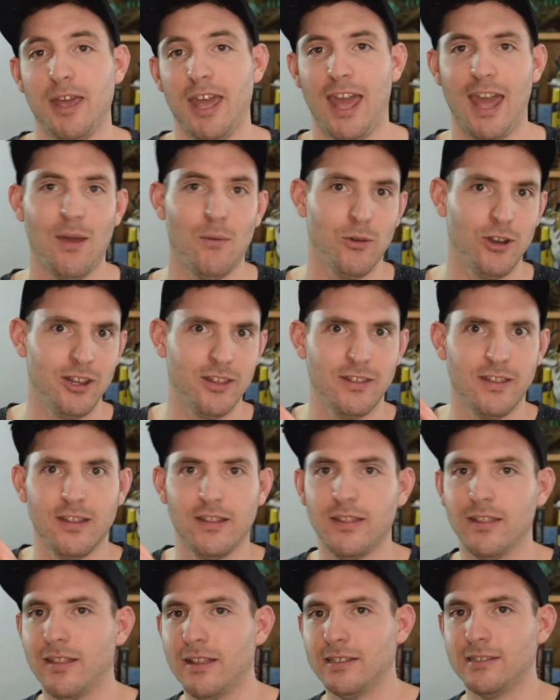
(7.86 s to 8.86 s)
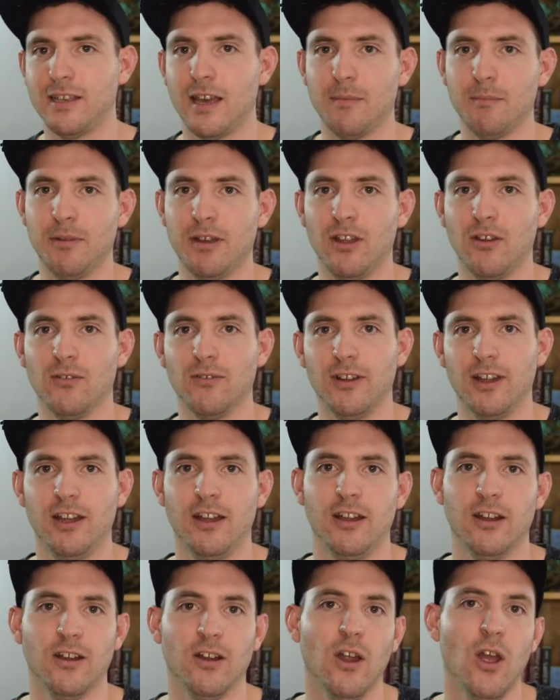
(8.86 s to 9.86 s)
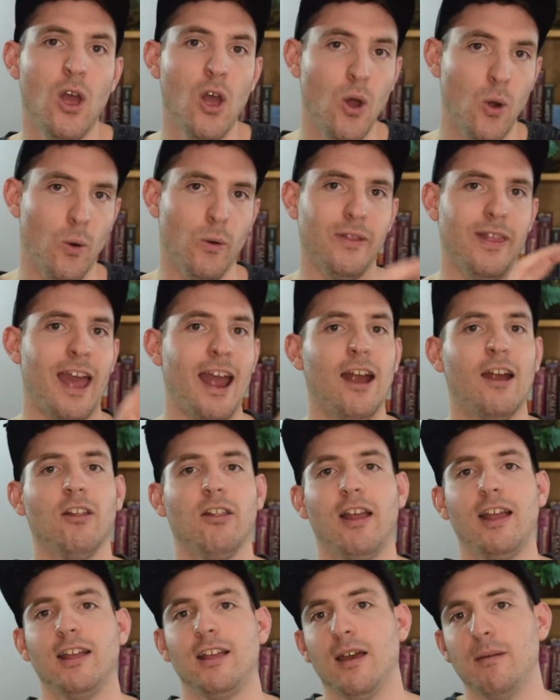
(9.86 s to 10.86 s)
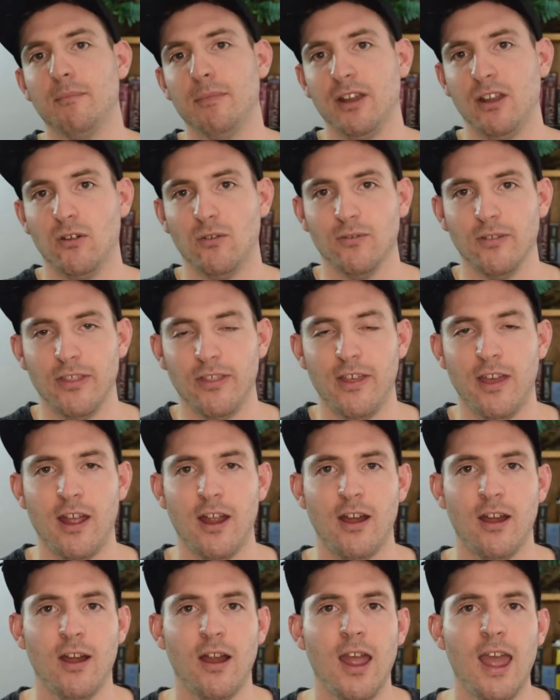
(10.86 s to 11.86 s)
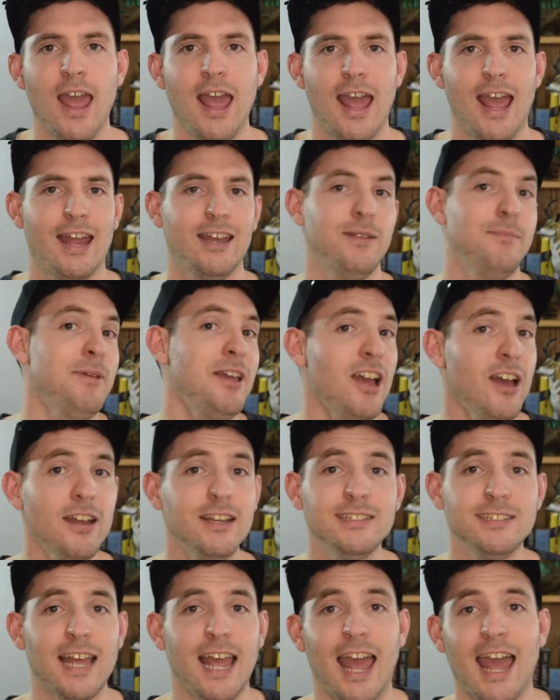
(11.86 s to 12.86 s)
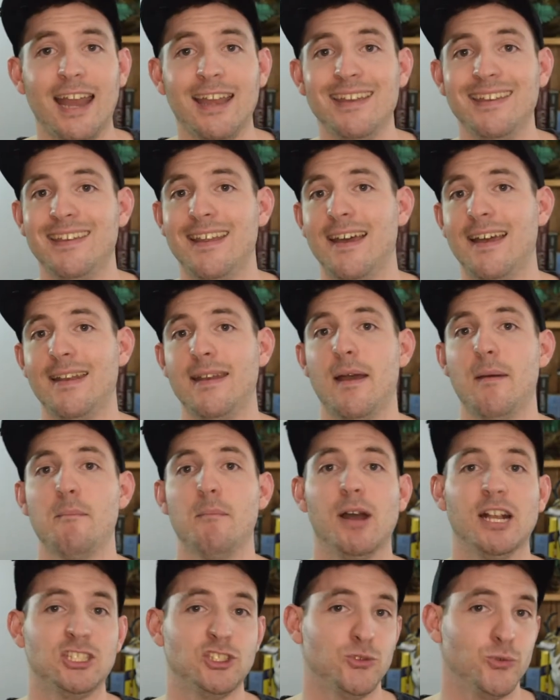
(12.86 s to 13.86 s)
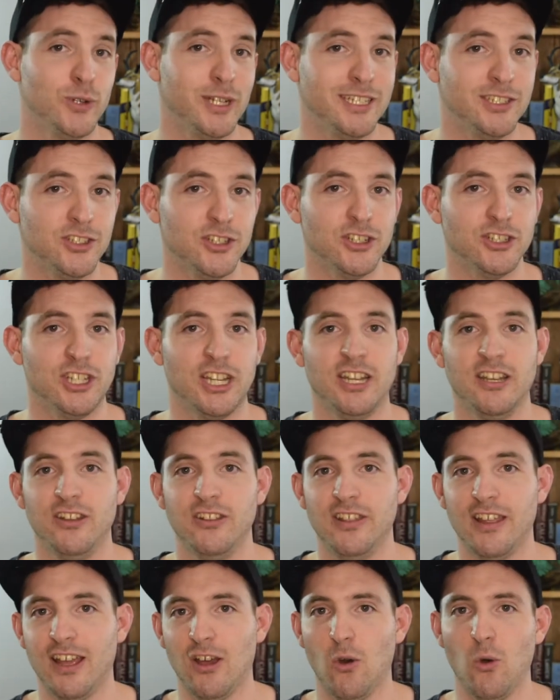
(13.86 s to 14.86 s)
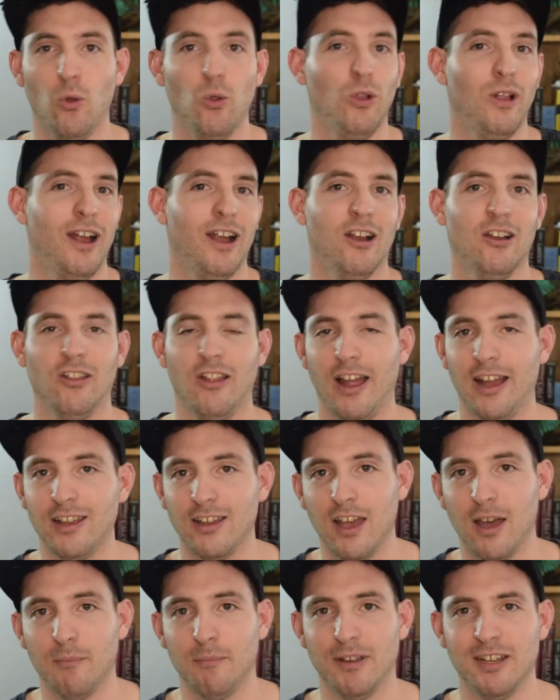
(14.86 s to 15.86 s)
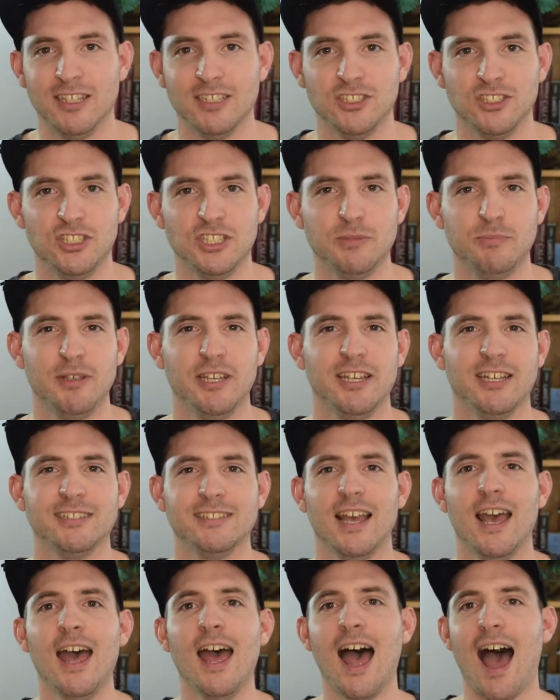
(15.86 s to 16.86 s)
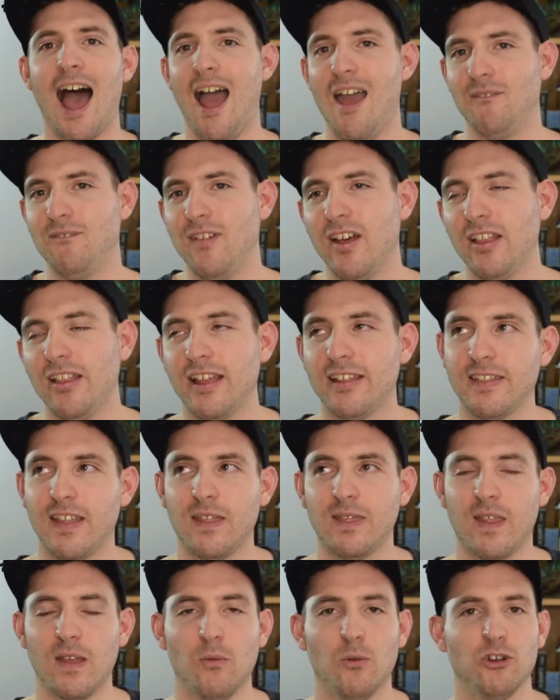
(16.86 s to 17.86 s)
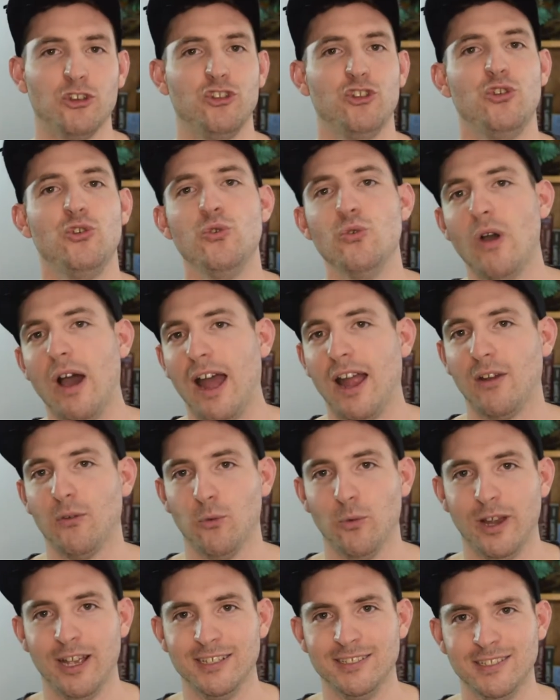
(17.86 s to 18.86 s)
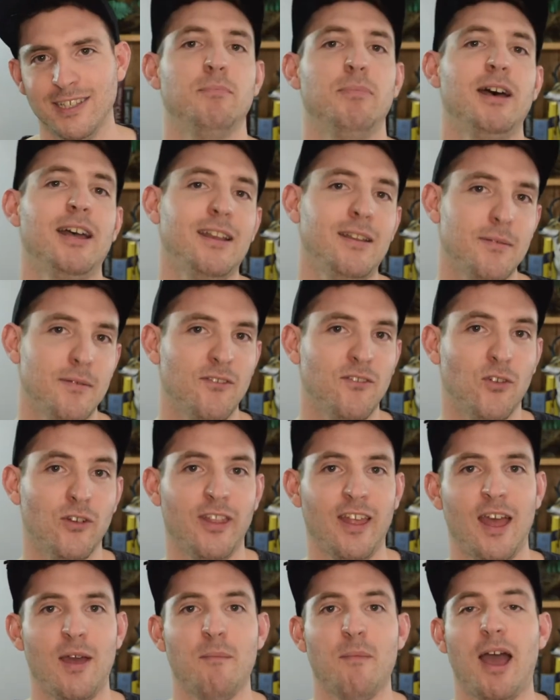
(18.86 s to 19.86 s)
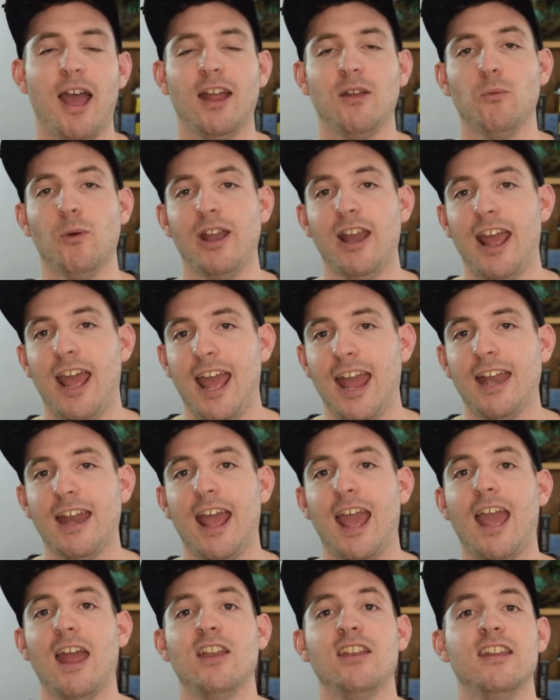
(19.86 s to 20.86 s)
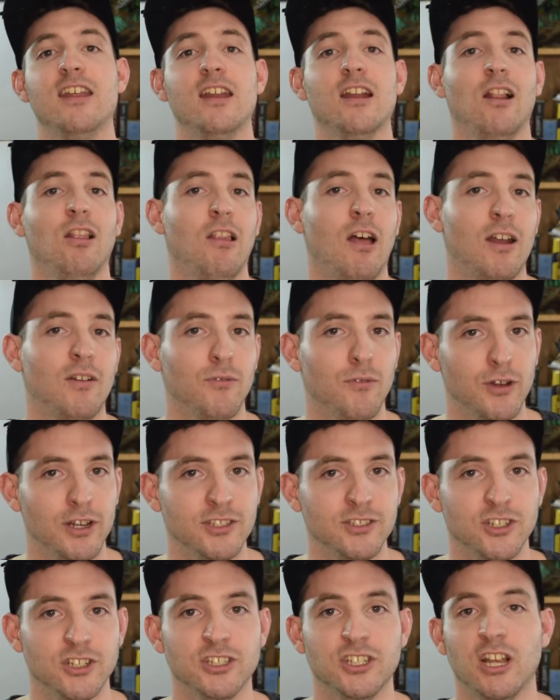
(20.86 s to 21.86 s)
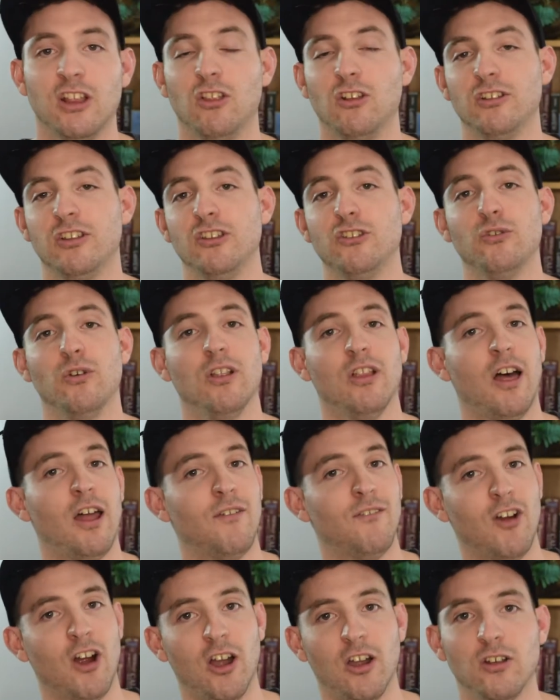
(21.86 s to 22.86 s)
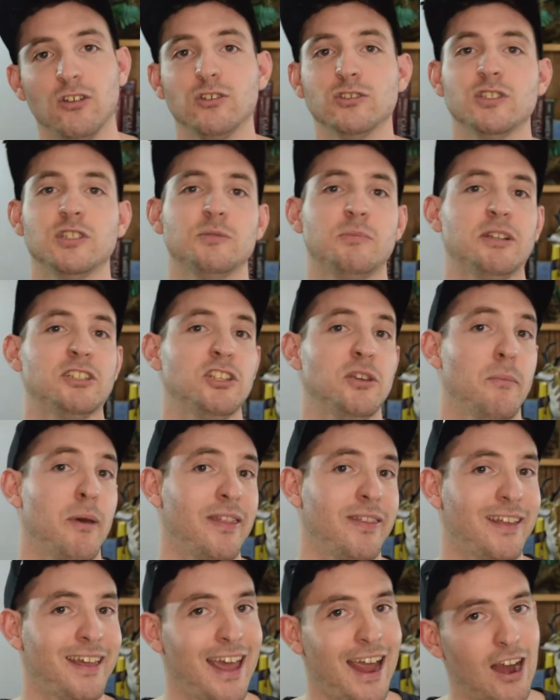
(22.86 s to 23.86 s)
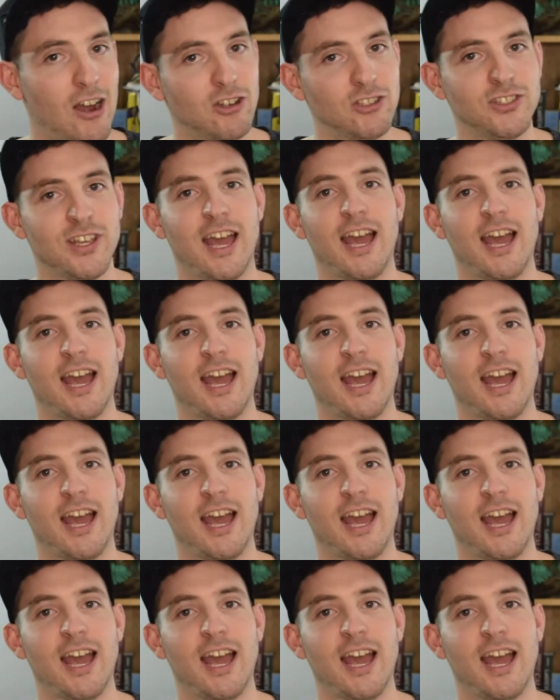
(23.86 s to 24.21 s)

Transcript: me, hey, what do you think of this company over here or that airline company over there? And to be honest, I hadn't done much research into the whole airline companies just because I felt like that they were too high risk. But for them, I went ahead and did a lot of research. I looked into a lot of articles, especially about the CARES